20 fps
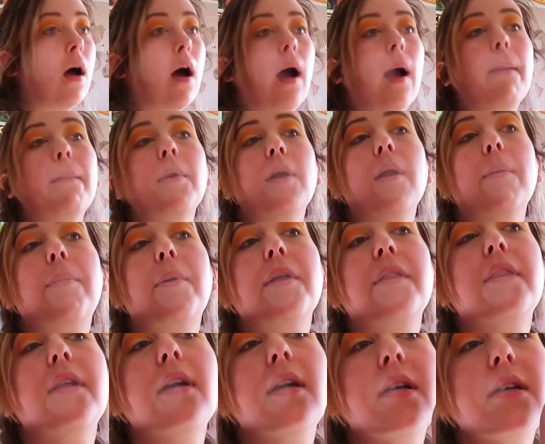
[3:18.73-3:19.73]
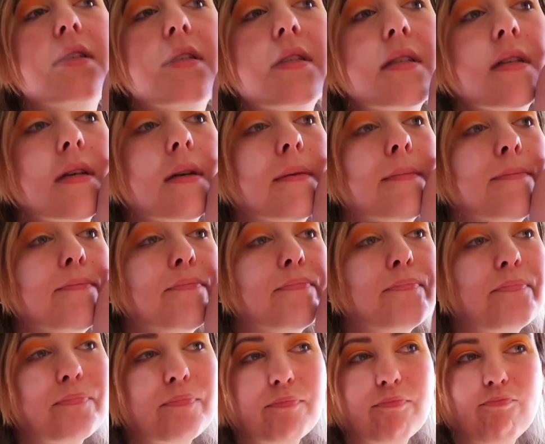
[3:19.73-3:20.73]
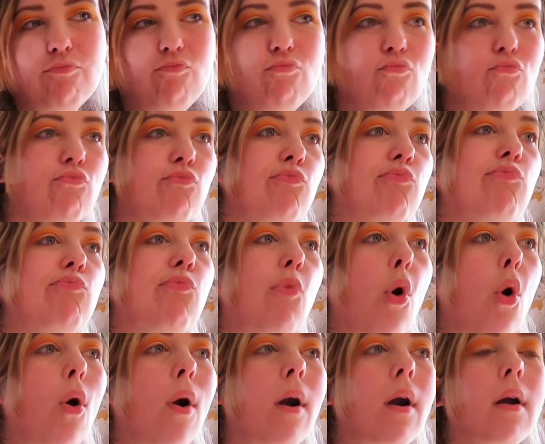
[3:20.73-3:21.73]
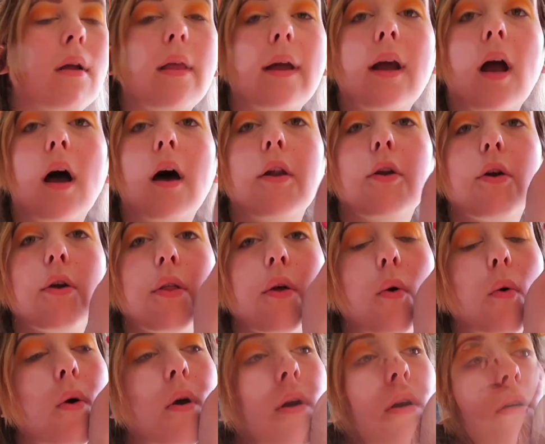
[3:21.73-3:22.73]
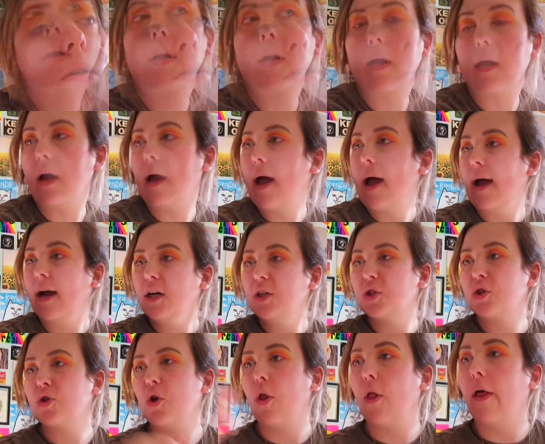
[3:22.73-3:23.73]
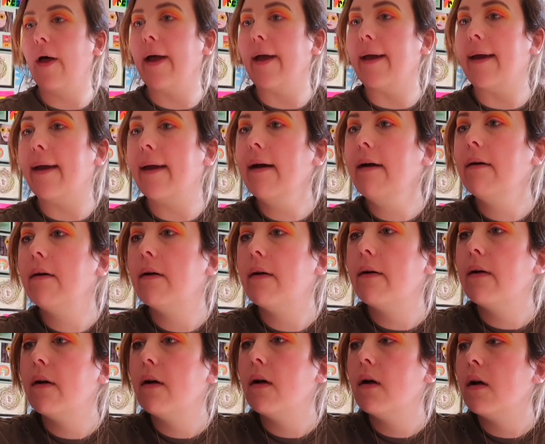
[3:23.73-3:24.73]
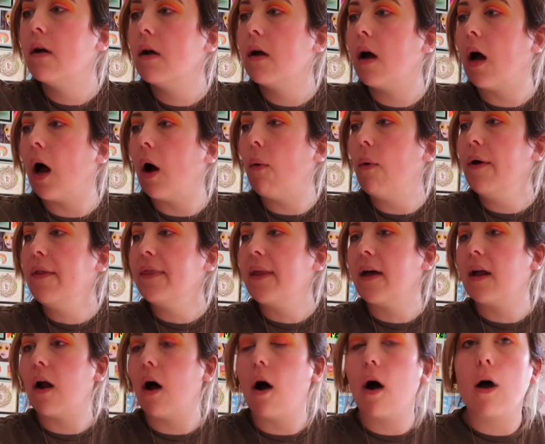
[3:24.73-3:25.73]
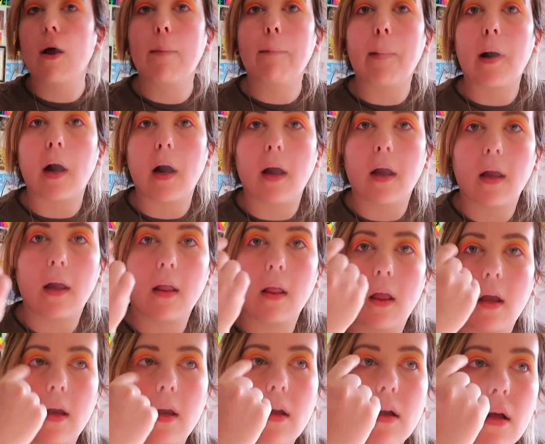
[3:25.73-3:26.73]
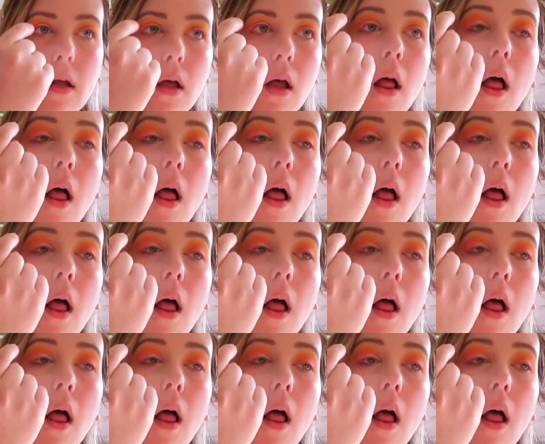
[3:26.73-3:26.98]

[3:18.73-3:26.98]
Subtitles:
I'm gonna put this more like under the orange. Okay, actually, I want that on my like